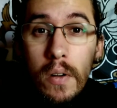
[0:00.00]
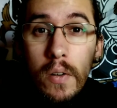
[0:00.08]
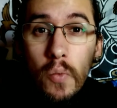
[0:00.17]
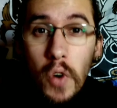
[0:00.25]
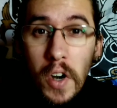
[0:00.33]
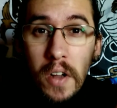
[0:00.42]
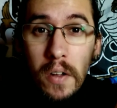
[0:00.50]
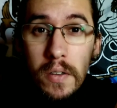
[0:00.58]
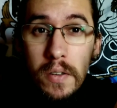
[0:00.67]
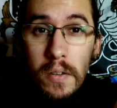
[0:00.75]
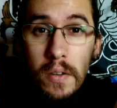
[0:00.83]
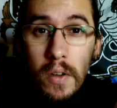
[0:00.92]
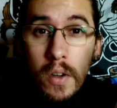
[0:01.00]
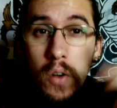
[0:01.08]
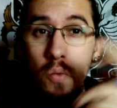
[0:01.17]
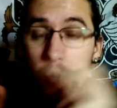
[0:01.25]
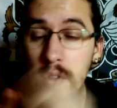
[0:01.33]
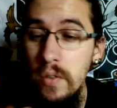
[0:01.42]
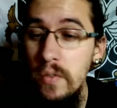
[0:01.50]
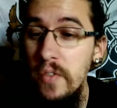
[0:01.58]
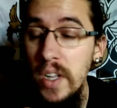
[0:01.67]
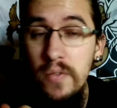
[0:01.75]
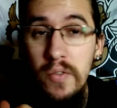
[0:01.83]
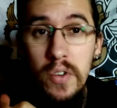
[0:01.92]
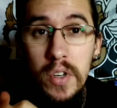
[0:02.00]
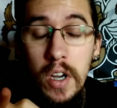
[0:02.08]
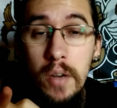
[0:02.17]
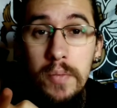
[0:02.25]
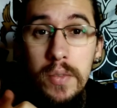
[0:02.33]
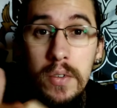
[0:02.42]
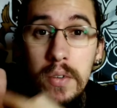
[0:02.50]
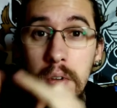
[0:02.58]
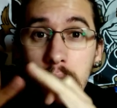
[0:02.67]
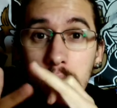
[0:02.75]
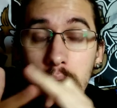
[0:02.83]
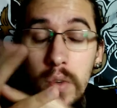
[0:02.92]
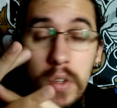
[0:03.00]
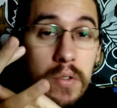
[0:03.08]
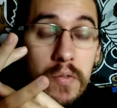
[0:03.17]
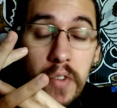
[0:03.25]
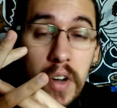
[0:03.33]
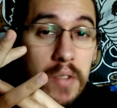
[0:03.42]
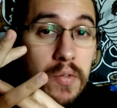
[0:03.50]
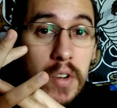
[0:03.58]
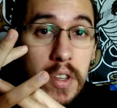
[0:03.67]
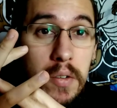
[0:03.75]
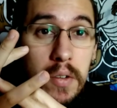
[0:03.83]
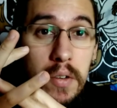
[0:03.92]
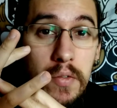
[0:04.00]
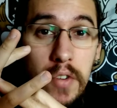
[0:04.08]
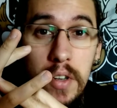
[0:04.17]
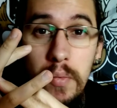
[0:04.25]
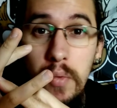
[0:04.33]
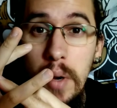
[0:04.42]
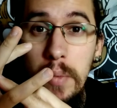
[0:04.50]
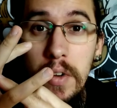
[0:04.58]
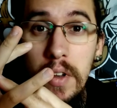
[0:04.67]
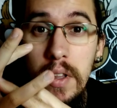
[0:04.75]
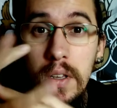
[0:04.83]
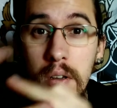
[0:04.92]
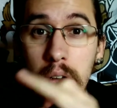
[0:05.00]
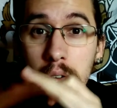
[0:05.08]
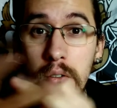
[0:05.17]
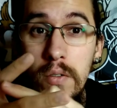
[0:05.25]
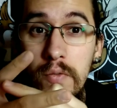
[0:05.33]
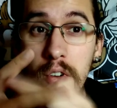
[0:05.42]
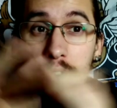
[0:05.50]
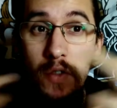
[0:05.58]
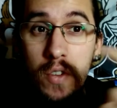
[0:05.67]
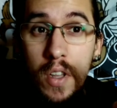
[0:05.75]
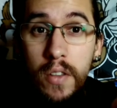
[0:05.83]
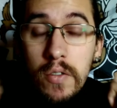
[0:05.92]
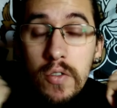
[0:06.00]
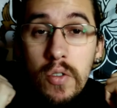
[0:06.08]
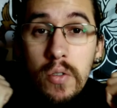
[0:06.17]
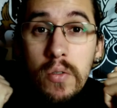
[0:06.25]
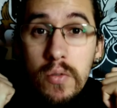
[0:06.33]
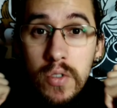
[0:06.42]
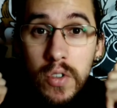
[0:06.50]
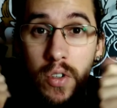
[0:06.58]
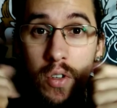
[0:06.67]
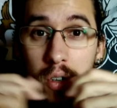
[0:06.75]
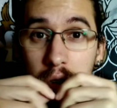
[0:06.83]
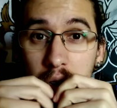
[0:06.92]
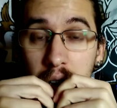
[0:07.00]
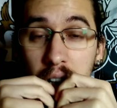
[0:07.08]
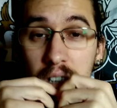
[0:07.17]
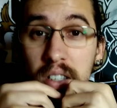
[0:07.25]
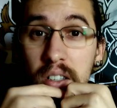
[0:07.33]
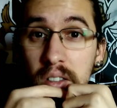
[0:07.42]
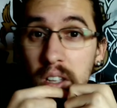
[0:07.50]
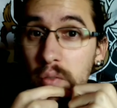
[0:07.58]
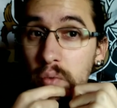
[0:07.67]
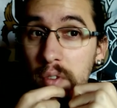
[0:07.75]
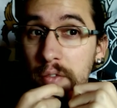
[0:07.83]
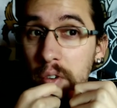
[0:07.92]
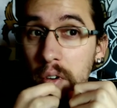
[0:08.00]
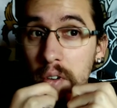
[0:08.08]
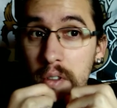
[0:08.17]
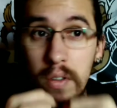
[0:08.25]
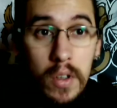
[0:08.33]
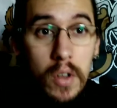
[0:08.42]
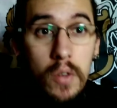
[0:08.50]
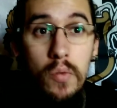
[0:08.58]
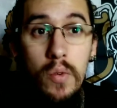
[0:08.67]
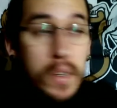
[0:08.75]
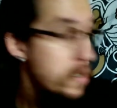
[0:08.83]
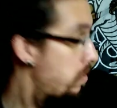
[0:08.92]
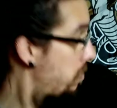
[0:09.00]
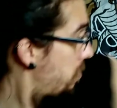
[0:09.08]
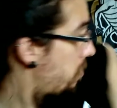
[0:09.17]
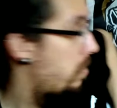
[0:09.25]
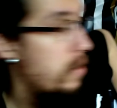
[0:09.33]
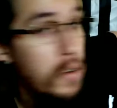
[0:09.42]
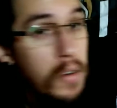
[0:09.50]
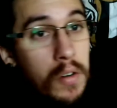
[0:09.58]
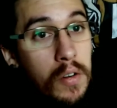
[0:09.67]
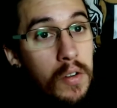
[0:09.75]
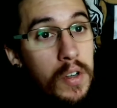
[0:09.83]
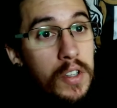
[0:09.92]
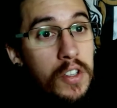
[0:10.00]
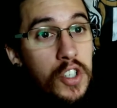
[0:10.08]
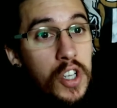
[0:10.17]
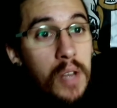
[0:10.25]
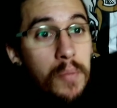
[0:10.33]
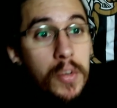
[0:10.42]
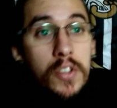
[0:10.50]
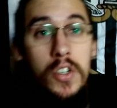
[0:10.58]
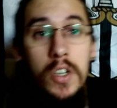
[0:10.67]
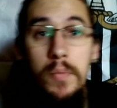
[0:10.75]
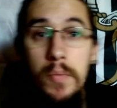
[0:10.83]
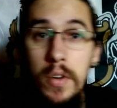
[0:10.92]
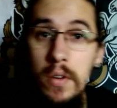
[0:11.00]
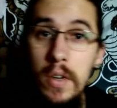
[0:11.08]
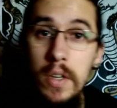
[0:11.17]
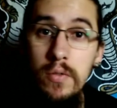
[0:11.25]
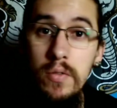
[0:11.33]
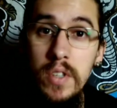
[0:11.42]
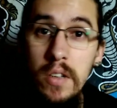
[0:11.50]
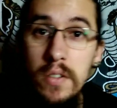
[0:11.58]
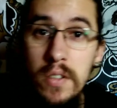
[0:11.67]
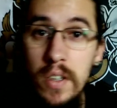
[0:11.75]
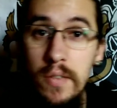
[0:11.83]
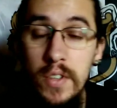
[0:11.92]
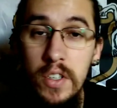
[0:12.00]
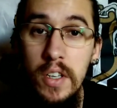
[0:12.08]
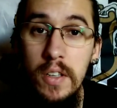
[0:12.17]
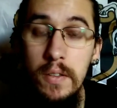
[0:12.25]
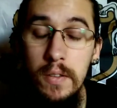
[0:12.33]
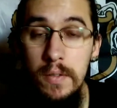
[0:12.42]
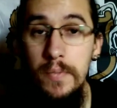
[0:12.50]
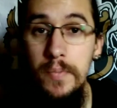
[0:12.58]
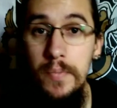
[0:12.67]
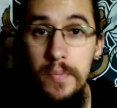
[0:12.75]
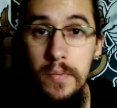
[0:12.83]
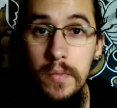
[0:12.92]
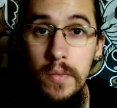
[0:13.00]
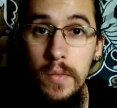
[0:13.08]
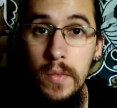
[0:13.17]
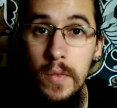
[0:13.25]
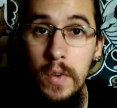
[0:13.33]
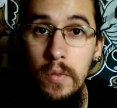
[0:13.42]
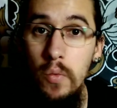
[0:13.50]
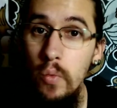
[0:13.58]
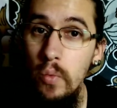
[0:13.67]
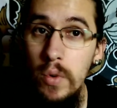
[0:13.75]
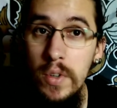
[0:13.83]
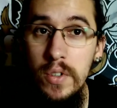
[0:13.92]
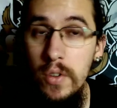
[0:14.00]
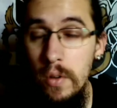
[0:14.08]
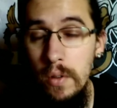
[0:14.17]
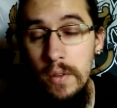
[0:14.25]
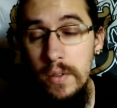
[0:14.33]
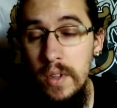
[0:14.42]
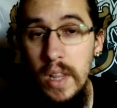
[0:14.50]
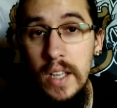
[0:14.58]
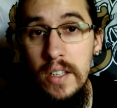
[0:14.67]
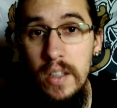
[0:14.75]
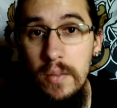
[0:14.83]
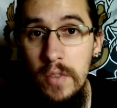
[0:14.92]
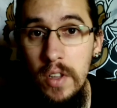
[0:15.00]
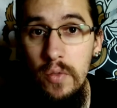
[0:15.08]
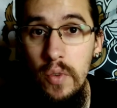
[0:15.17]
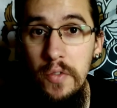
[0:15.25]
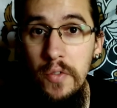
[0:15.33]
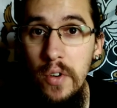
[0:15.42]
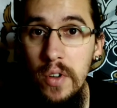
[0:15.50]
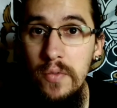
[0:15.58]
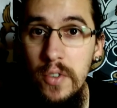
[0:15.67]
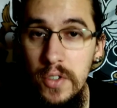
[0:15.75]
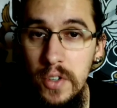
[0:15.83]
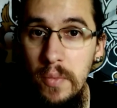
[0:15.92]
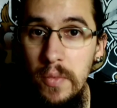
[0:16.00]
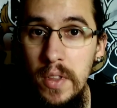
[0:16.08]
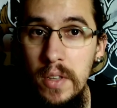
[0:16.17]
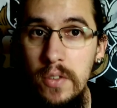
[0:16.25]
Where else? We don't fight for cups. We don't fight for the for the Premier League. We don't fight for nothing. The, the last thing that we fought was in the championship in 2017. Was the, the last time that we fought for something.